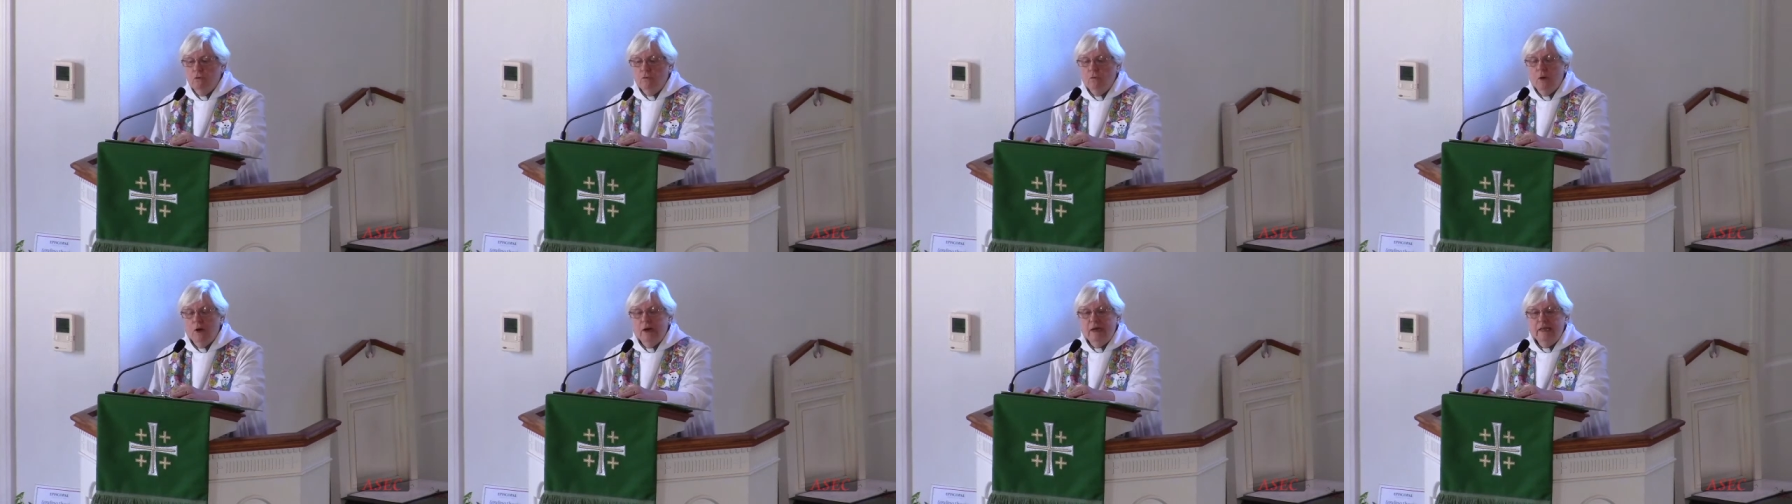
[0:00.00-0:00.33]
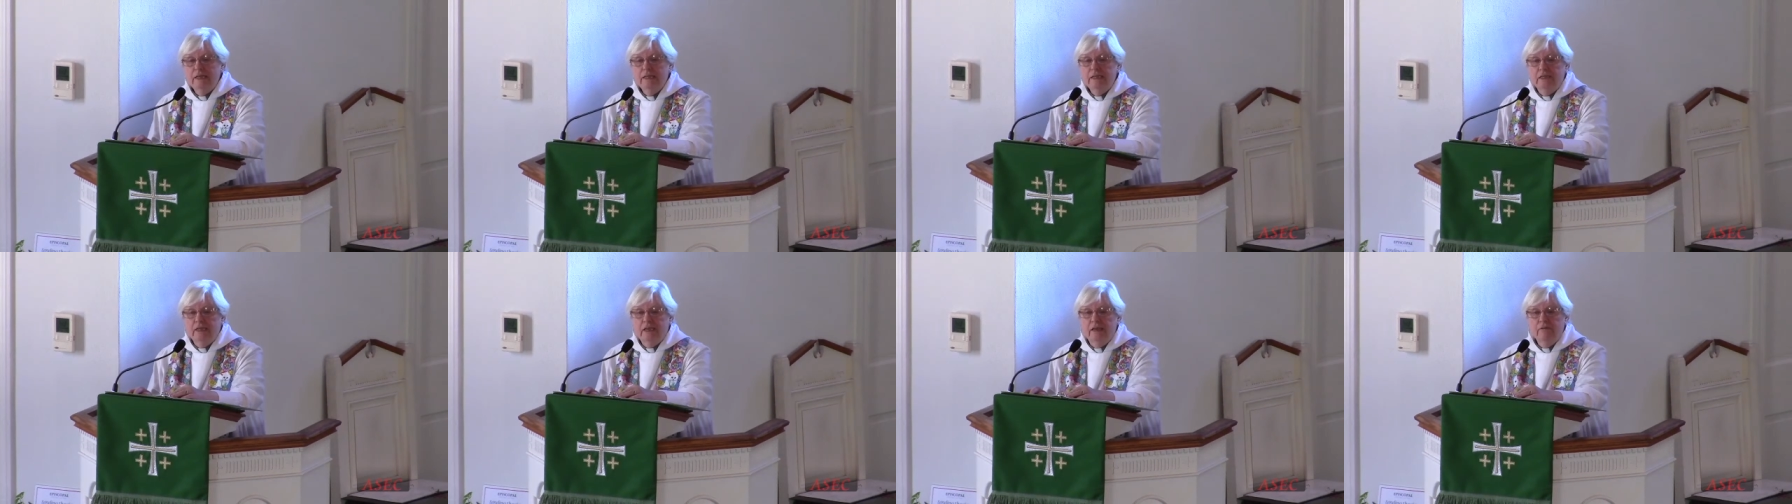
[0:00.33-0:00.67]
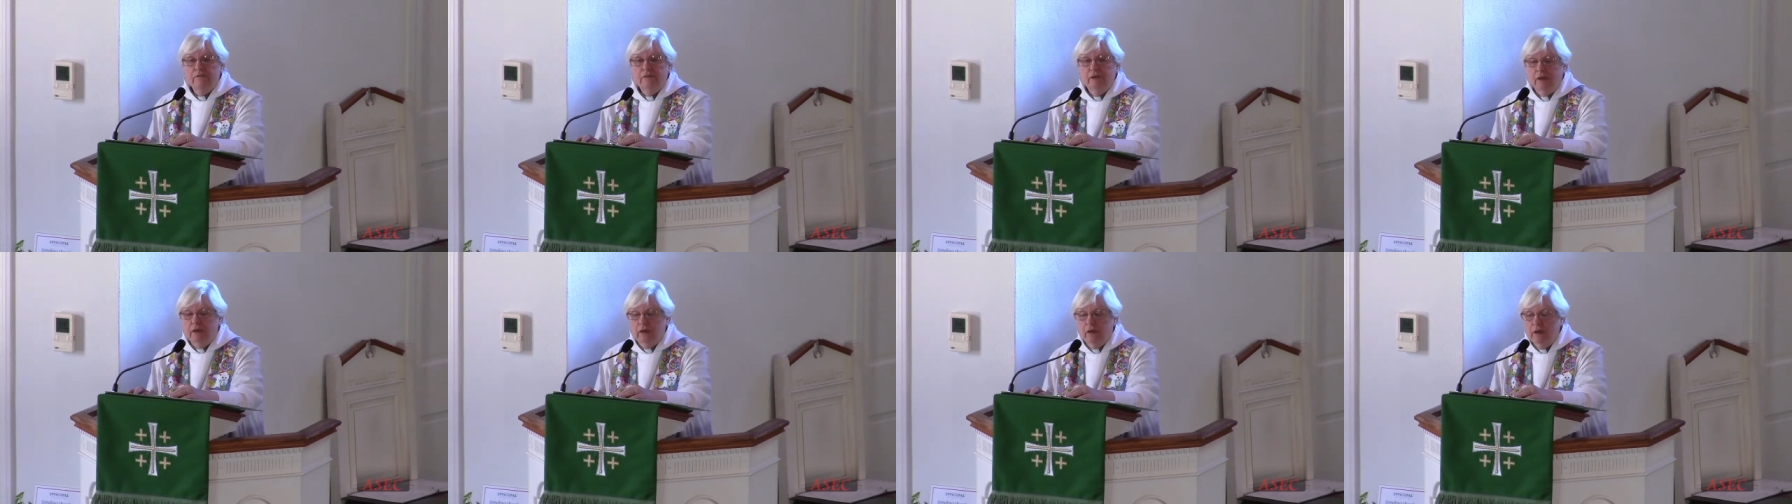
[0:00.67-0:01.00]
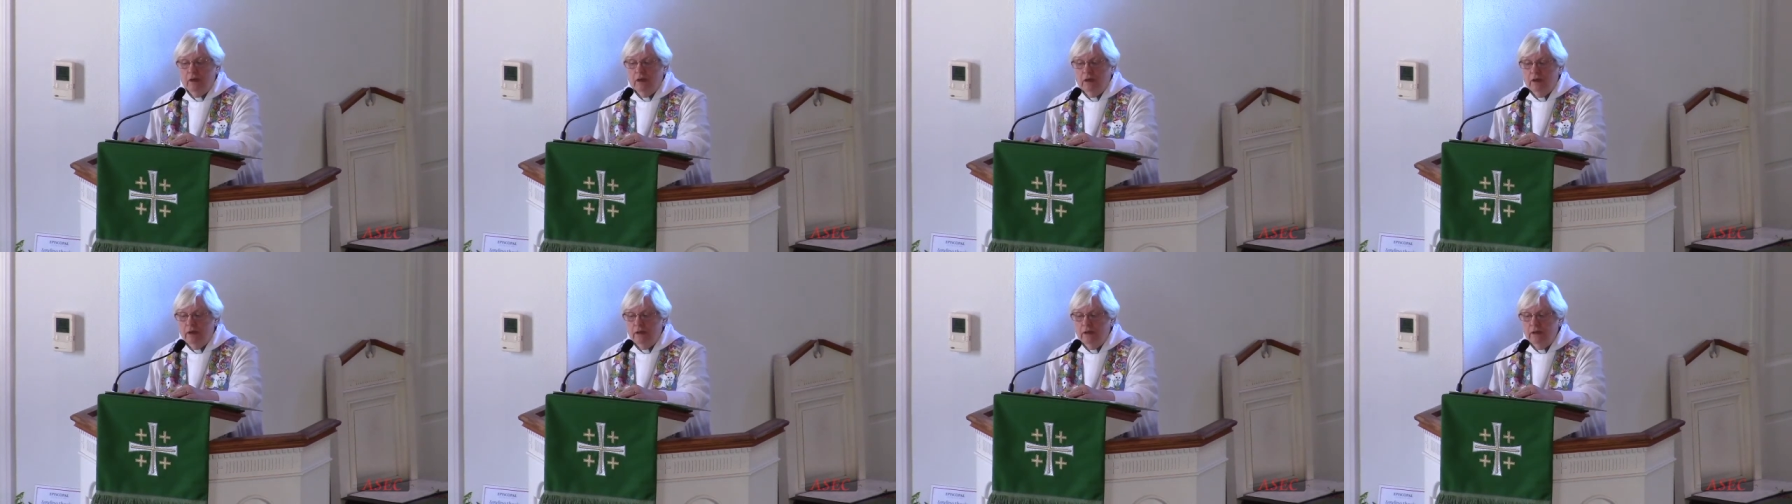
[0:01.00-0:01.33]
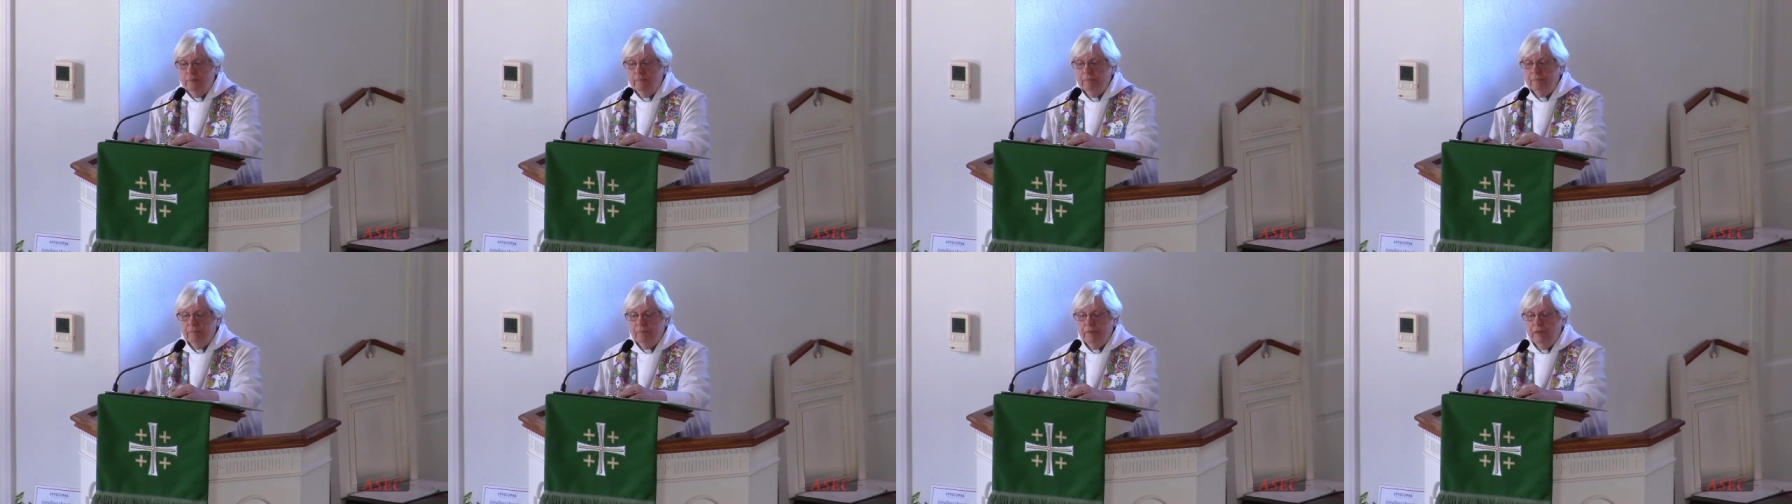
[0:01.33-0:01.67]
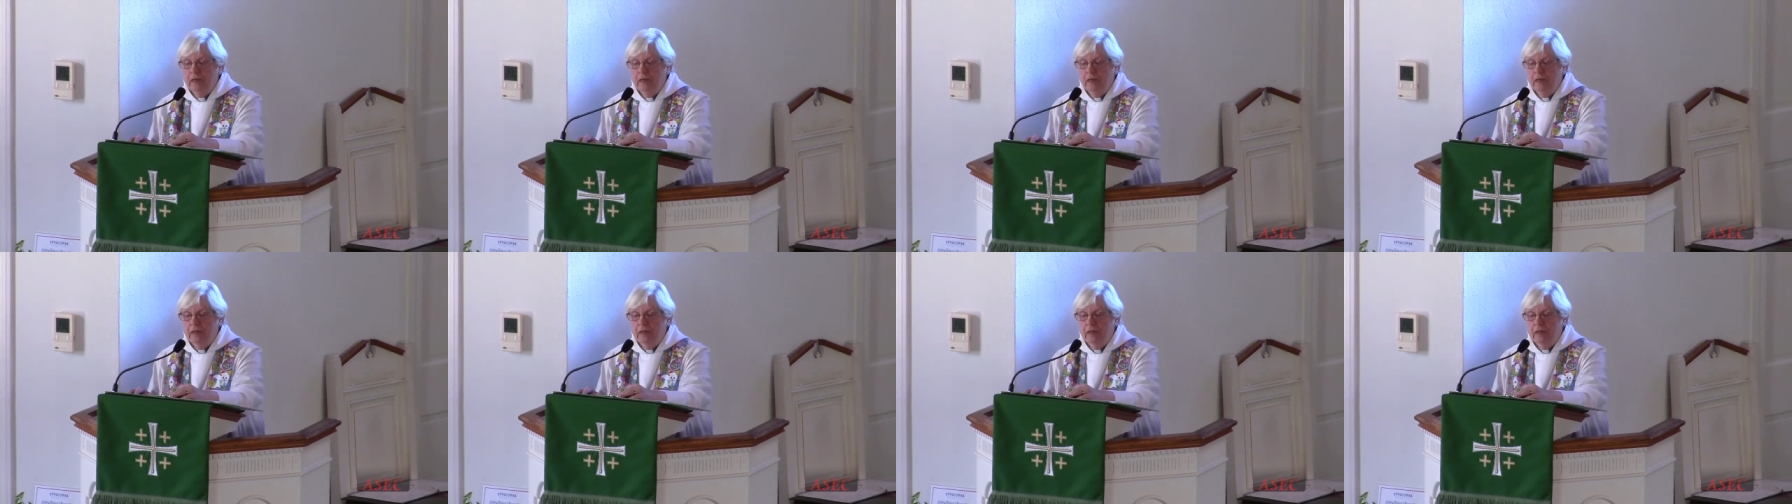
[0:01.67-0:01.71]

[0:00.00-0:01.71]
Wise Giving Guide